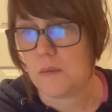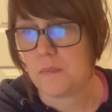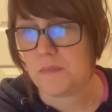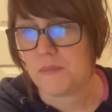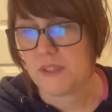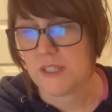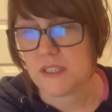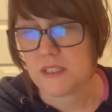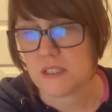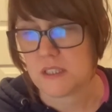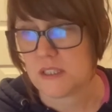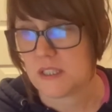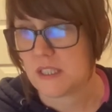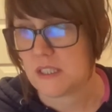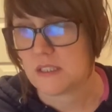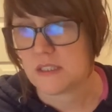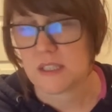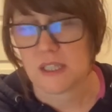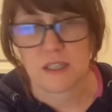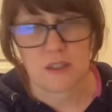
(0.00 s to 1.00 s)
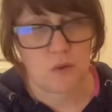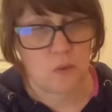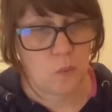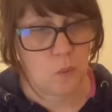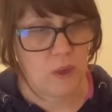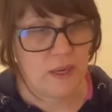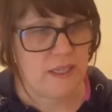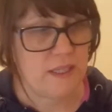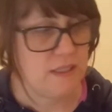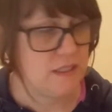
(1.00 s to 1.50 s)
these are things that can
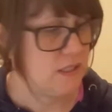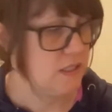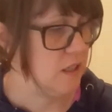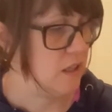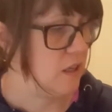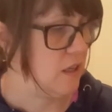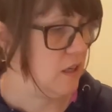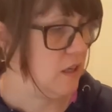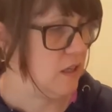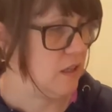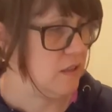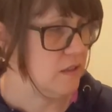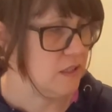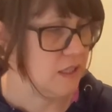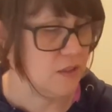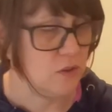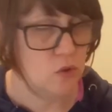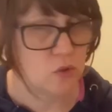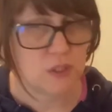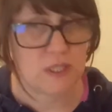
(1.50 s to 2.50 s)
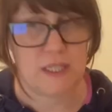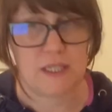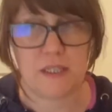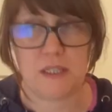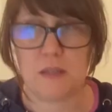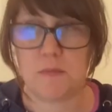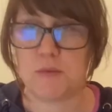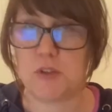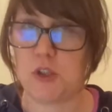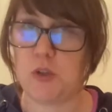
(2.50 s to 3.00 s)
wait and they're not taking
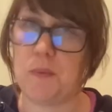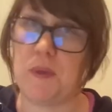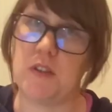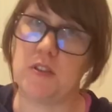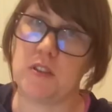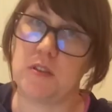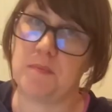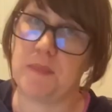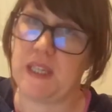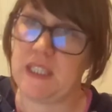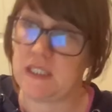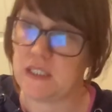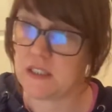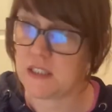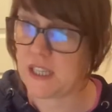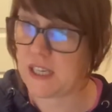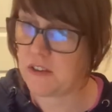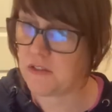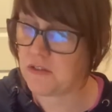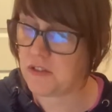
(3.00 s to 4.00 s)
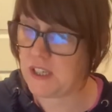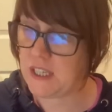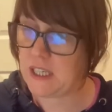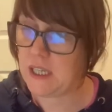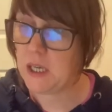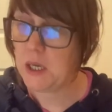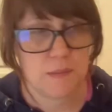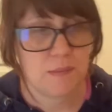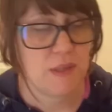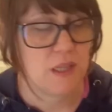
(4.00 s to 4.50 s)
up too much space, thankfully.
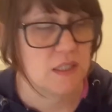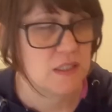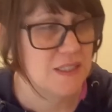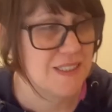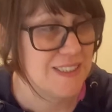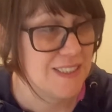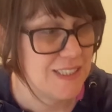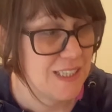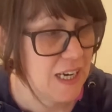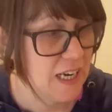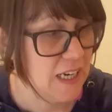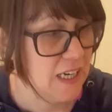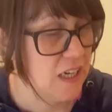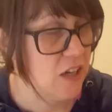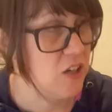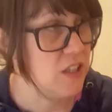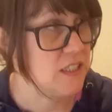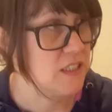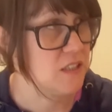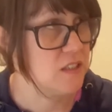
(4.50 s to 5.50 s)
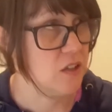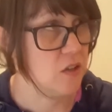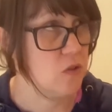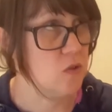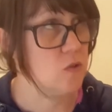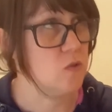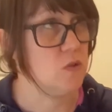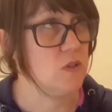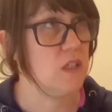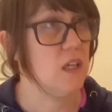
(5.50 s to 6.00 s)
Plus today I
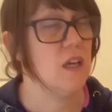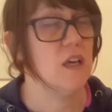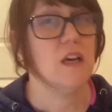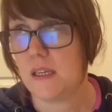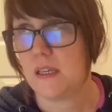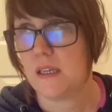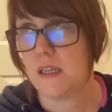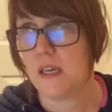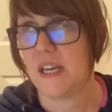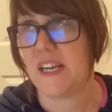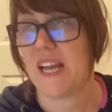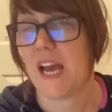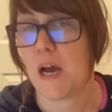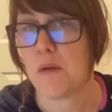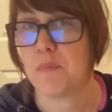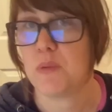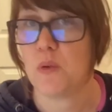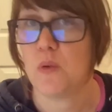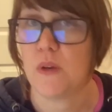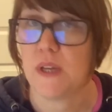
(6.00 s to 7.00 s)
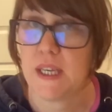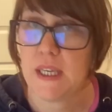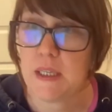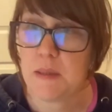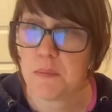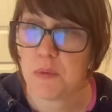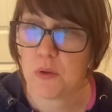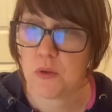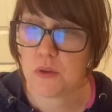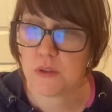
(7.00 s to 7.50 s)
sold an Apple
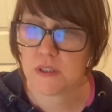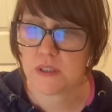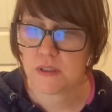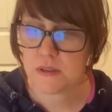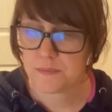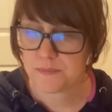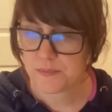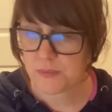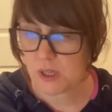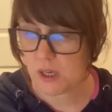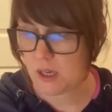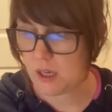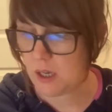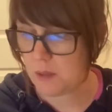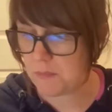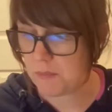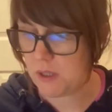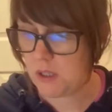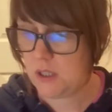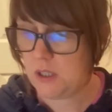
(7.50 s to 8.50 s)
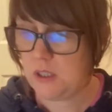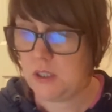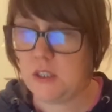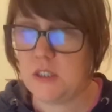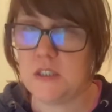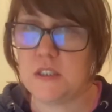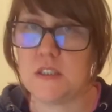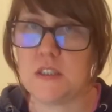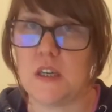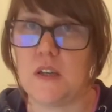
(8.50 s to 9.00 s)
keyboard,
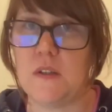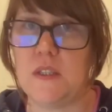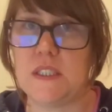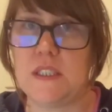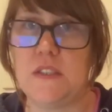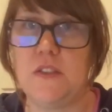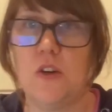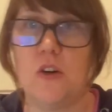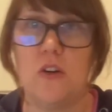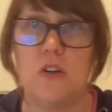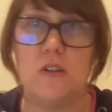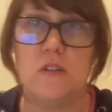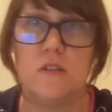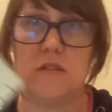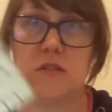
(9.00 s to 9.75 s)
so it's not